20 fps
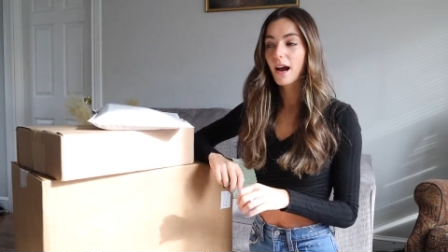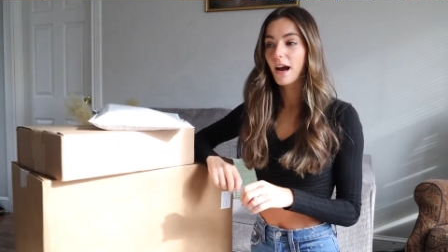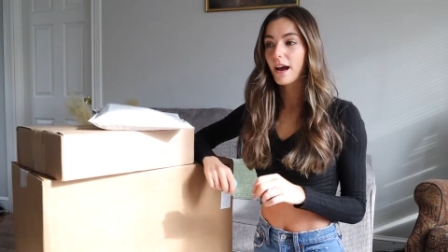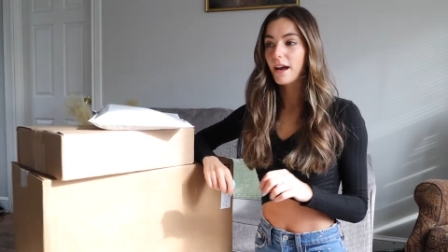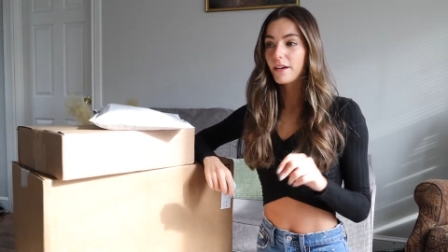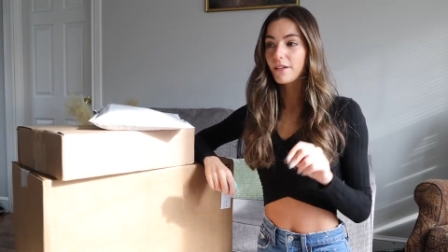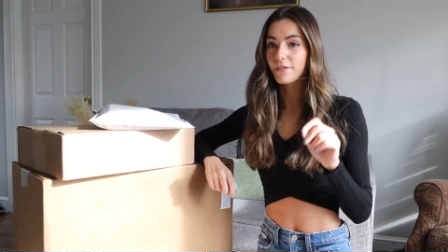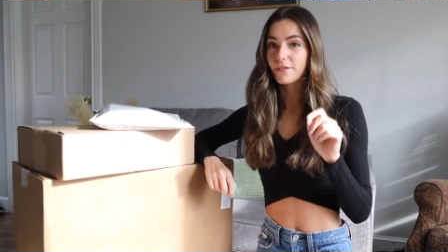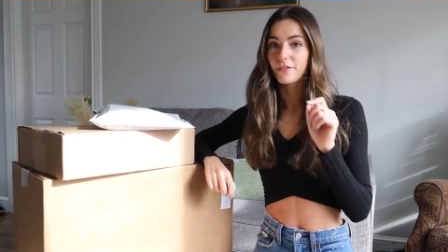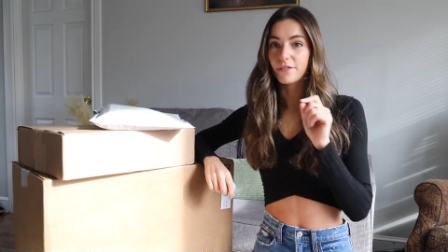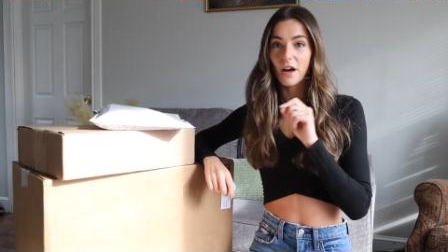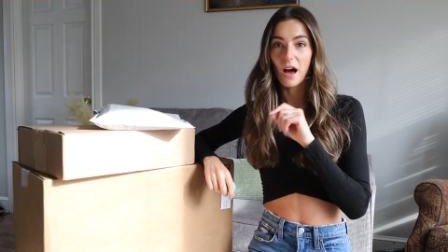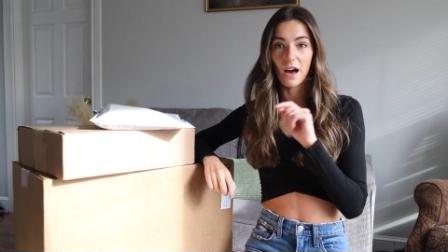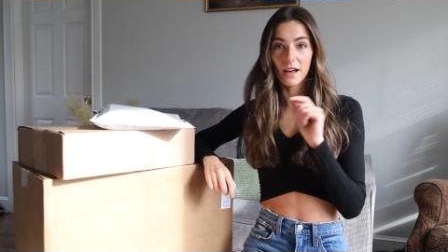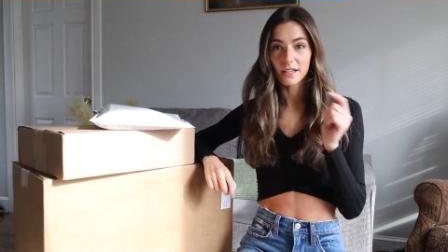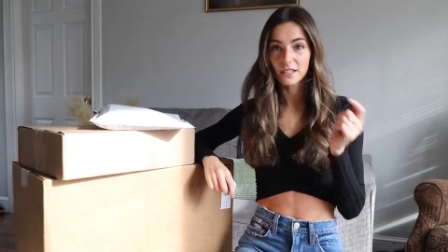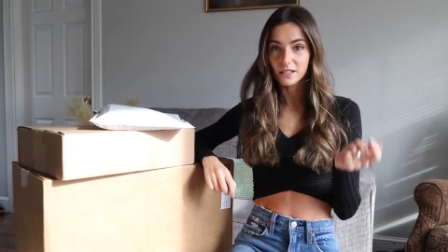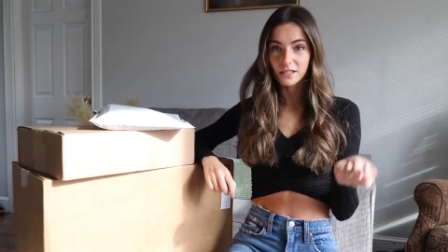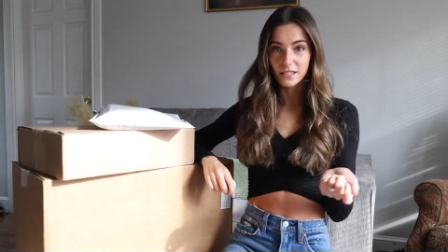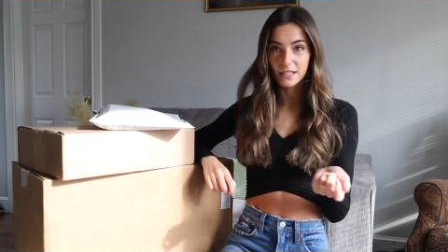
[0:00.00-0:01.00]
I've
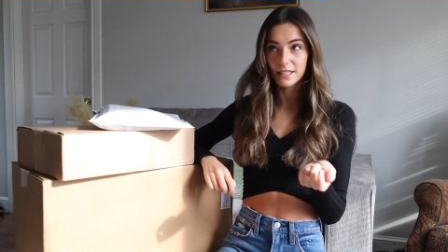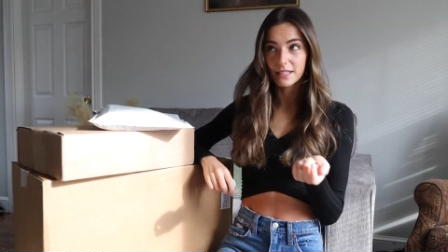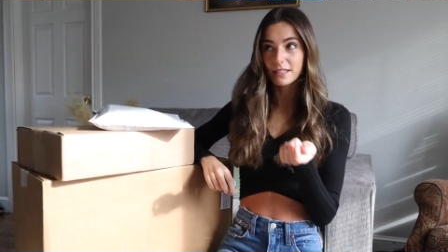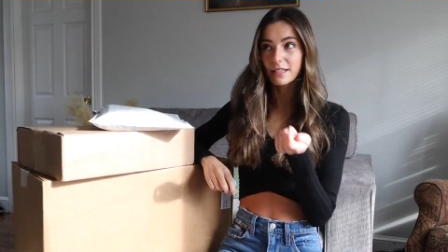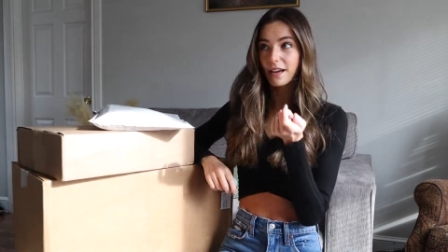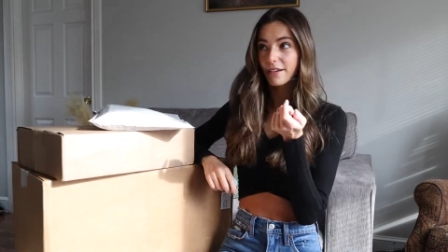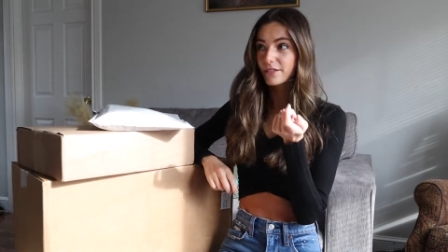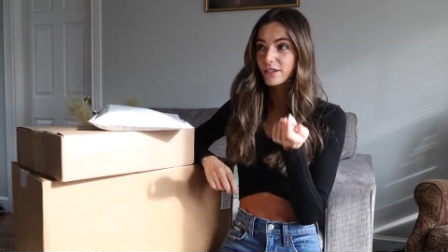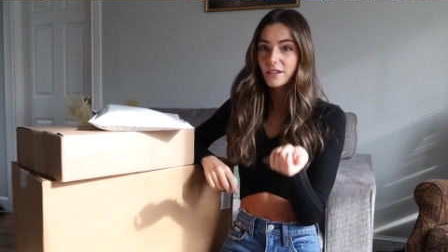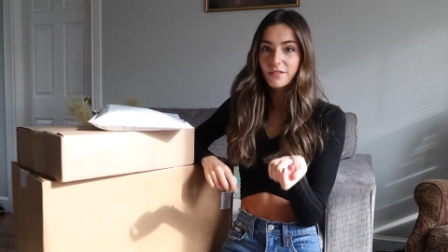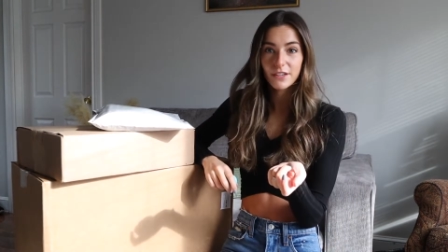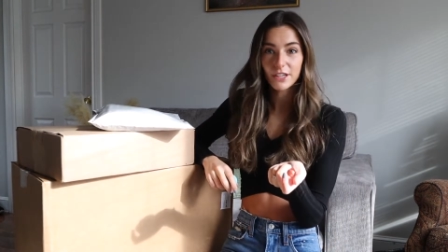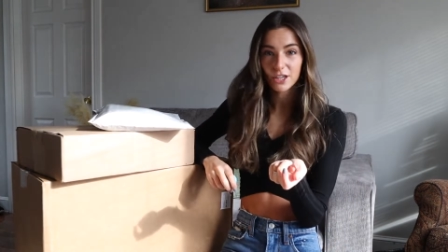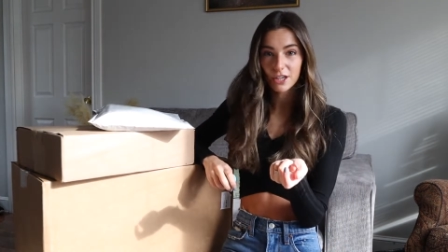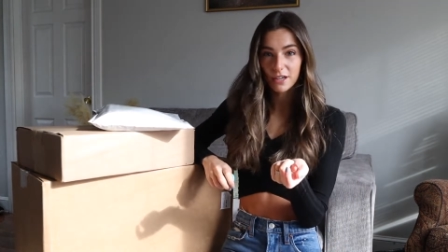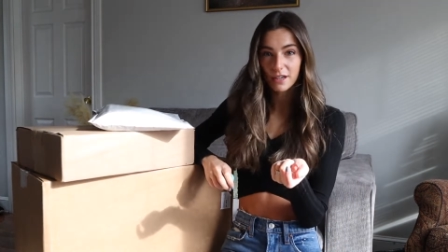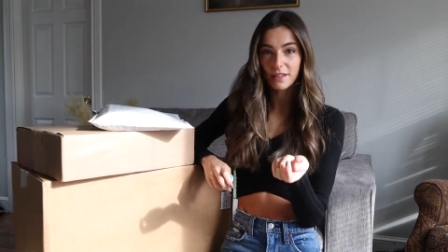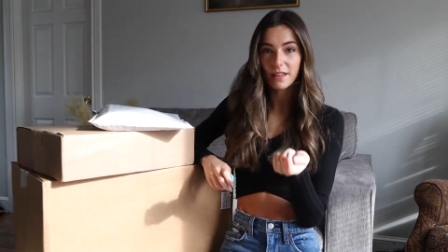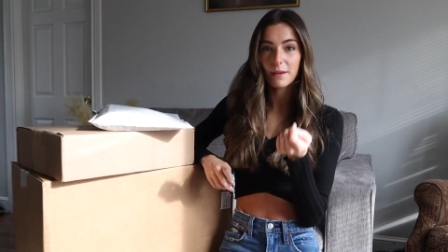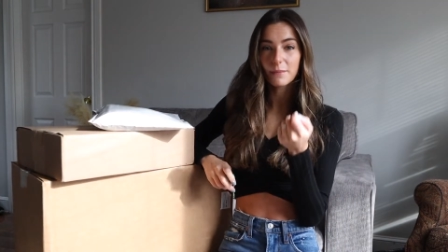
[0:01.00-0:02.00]
honestly never even
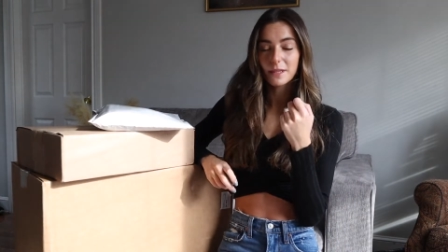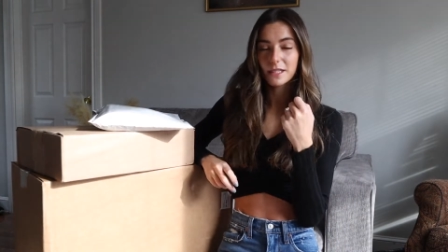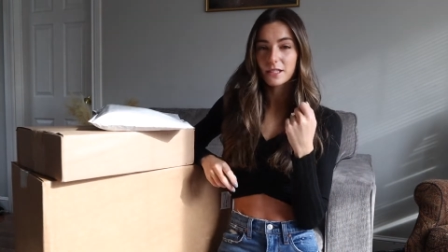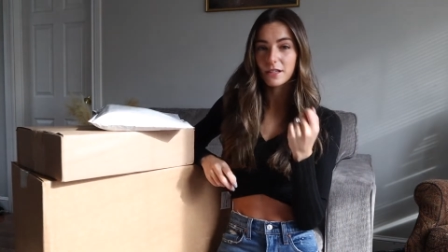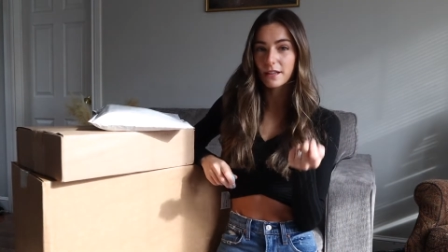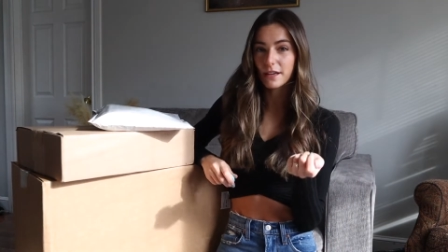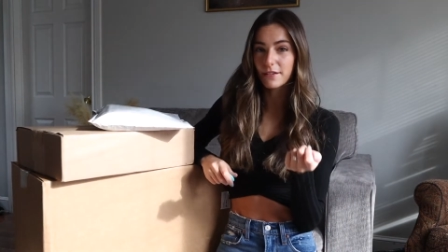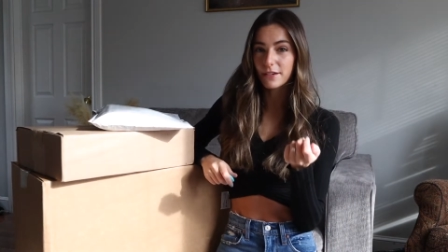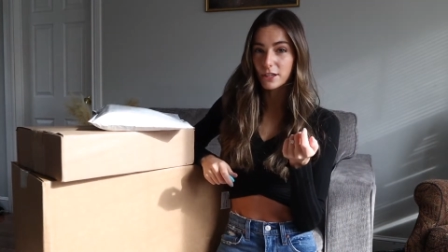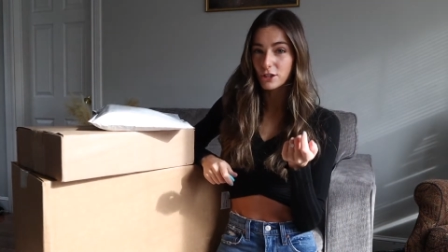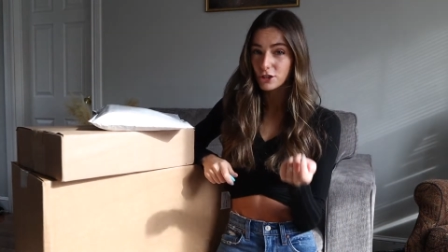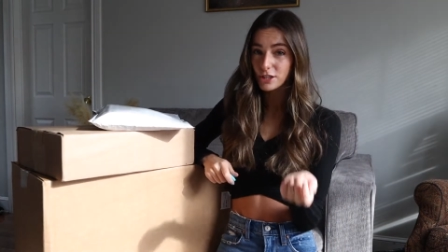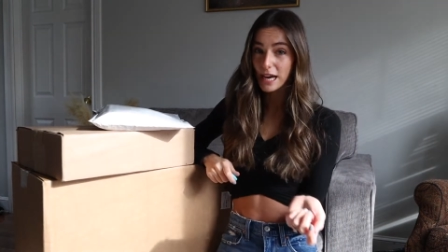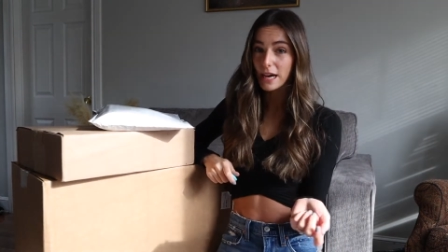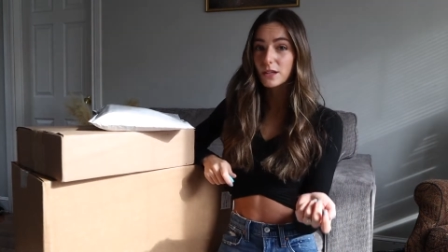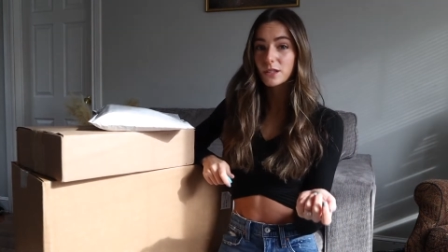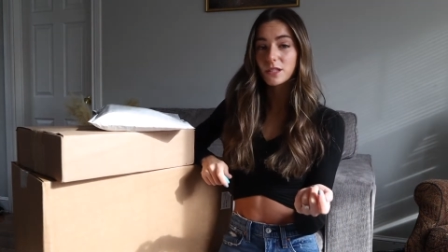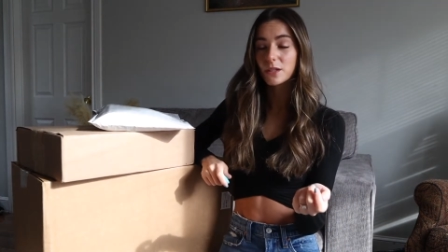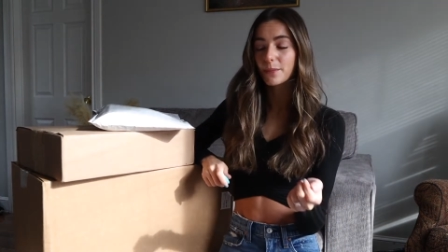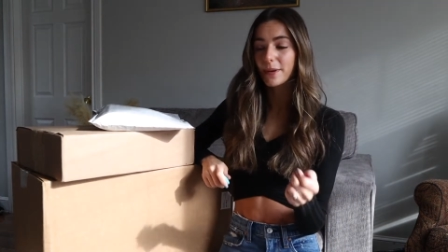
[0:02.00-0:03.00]
heard of them until they reached
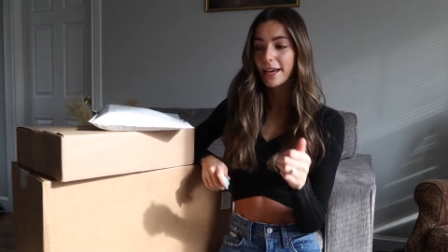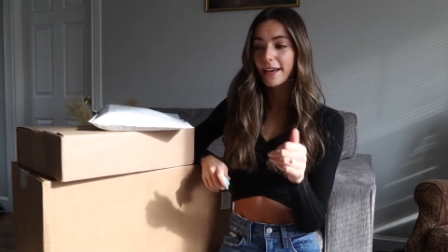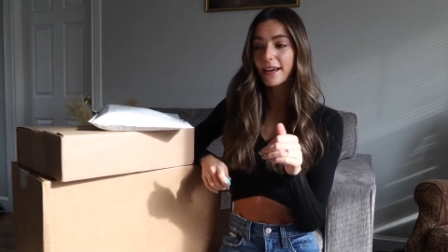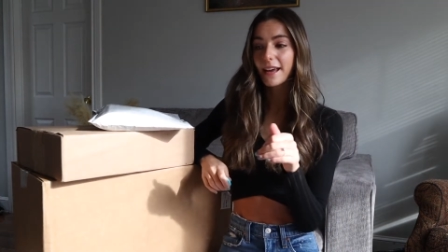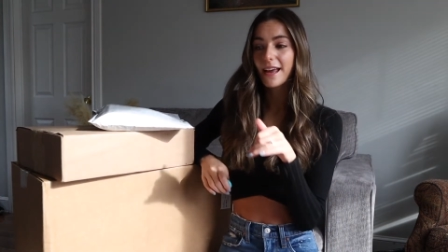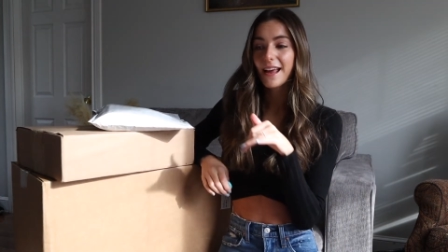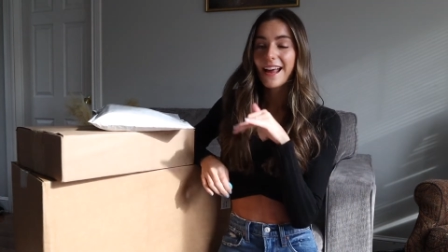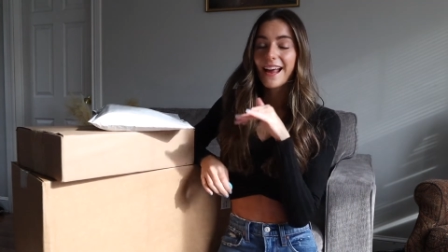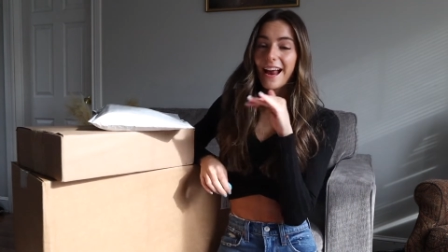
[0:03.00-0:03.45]
out to me.